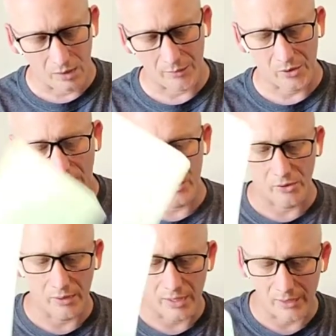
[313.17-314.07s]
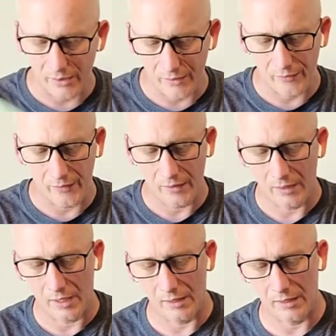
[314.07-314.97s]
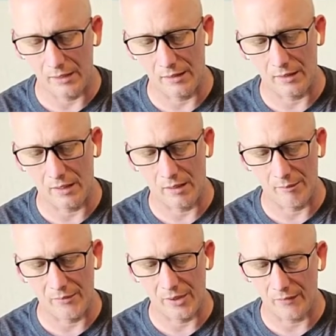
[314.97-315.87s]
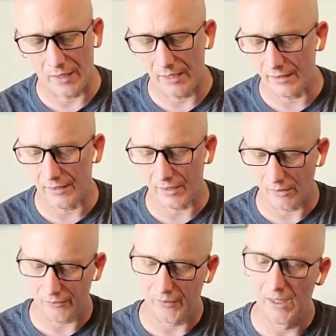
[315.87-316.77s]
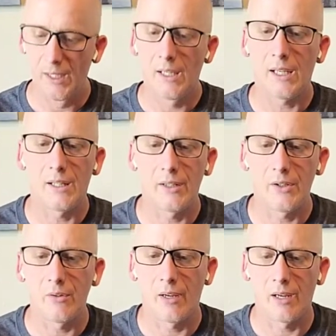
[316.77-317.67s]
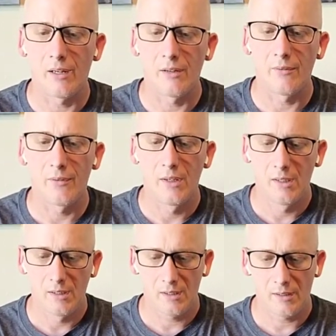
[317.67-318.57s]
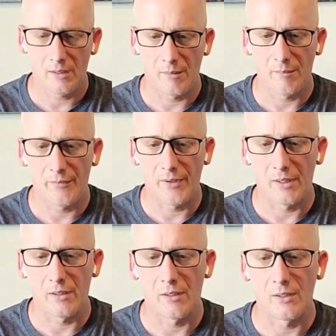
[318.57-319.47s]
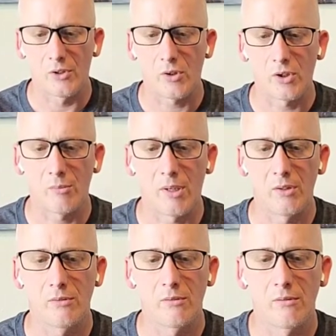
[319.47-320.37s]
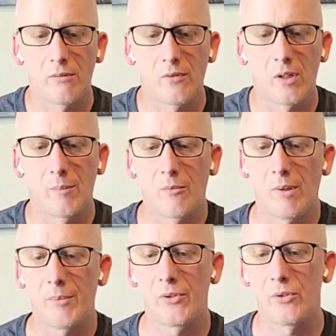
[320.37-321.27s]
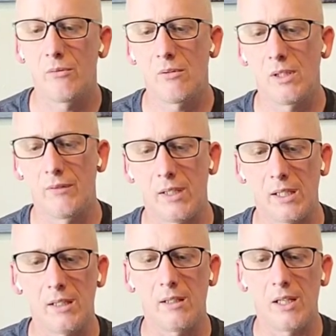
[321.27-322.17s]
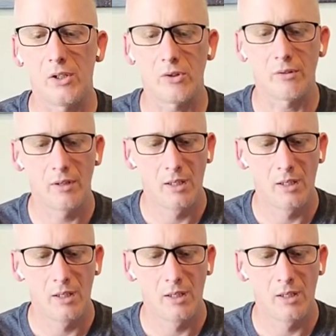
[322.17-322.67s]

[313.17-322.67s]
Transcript: So there's your adhesive, and then the device itself, and then you have their instruction manual from REPTIZOO, Living in Nature,